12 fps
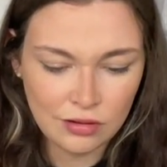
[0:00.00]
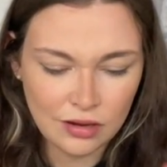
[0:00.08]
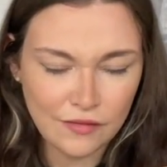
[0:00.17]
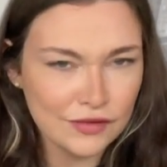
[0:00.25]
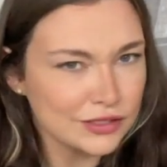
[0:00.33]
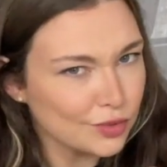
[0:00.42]

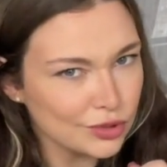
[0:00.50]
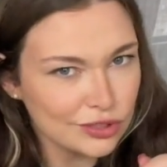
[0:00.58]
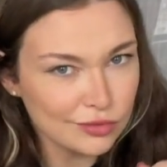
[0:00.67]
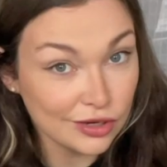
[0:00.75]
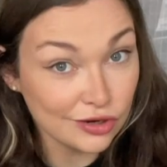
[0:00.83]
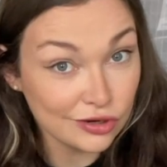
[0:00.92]
If there's supposed to
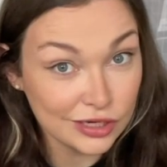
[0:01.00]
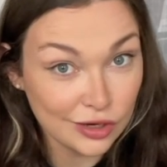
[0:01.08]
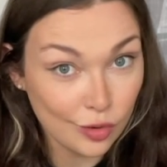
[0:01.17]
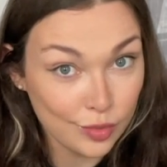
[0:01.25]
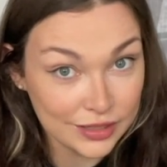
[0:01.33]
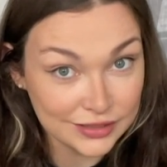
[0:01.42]
be cookie
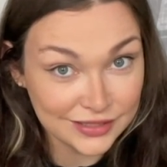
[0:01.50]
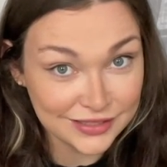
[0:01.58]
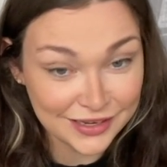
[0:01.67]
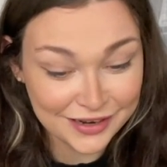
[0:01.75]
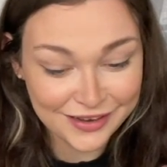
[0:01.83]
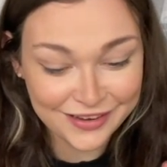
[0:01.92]
dough pieces
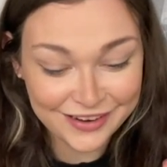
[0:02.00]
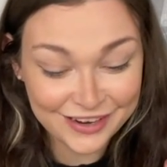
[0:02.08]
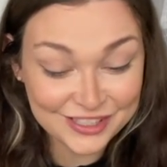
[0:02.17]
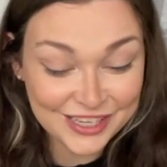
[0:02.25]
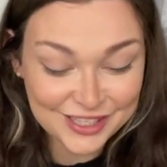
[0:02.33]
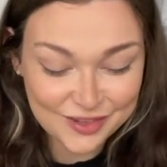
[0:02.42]
in it.
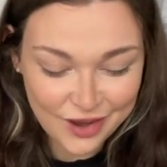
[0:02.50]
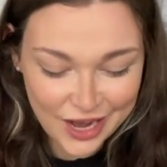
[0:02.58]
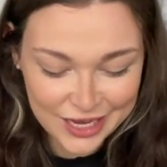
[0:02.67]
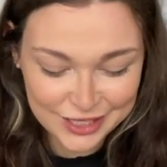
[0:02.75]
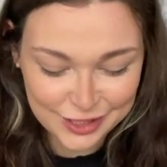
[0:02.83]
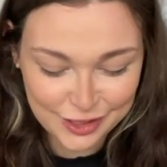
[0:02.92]
Because that's what I
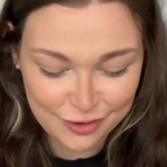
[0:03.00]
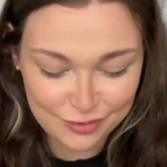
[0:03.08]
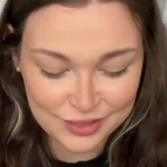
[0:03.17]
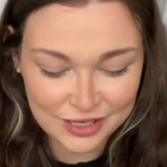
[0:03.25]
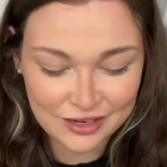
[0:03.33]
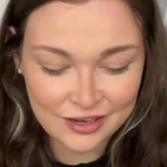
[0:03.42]

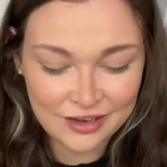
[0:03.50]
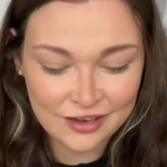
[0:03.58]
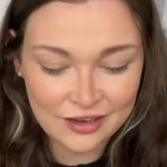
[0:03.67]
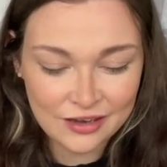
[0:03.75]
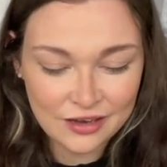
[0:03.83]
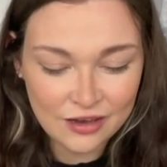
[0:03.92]
assumed.
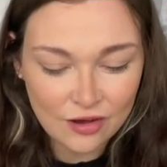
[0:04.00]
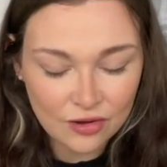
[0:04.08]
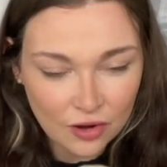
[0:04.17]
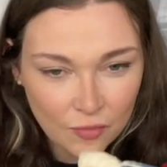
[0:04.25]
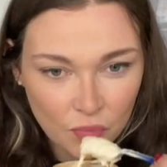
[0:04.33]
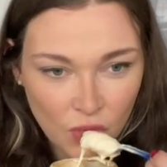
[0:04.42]
Hold on.